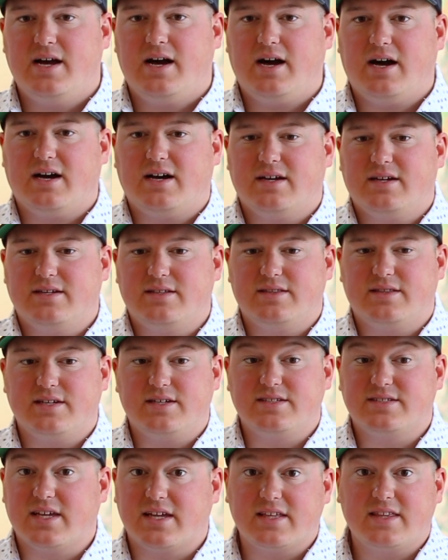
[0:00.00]
and
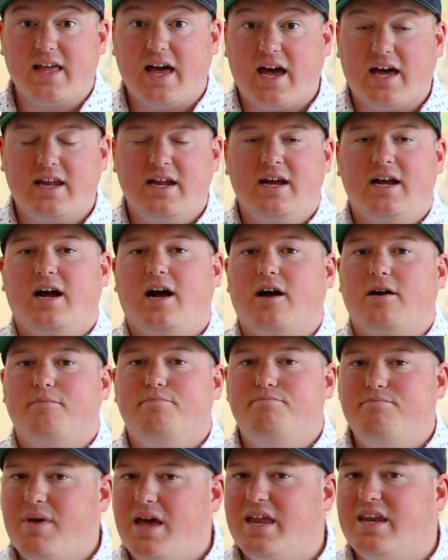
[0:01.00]
things like that.
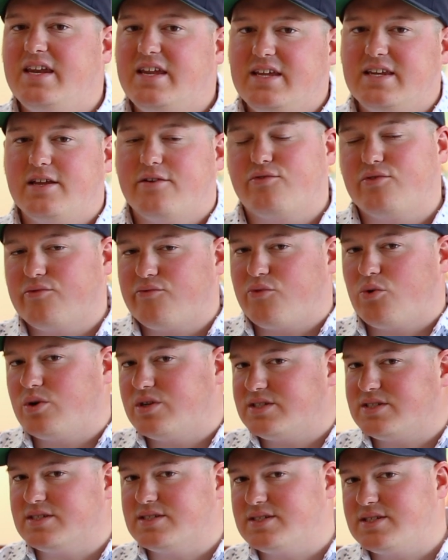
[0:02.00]
Many different
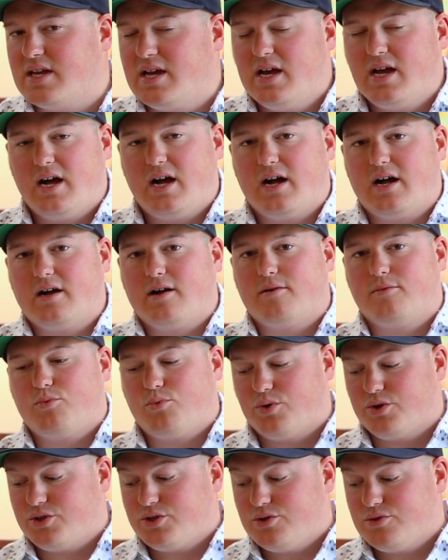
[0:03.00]
voices
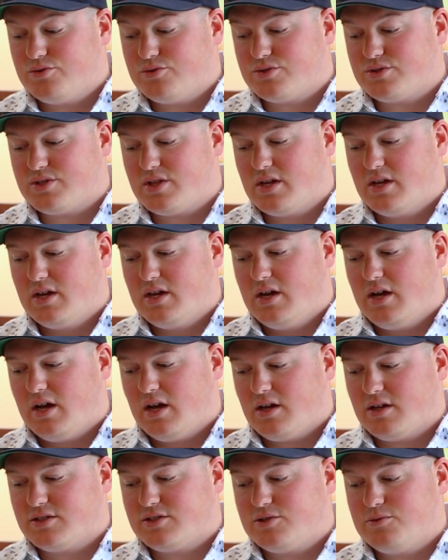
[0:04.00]
were used
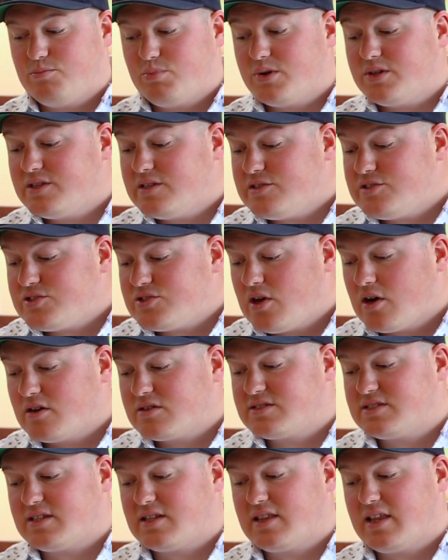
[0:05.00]
to bring these dogs to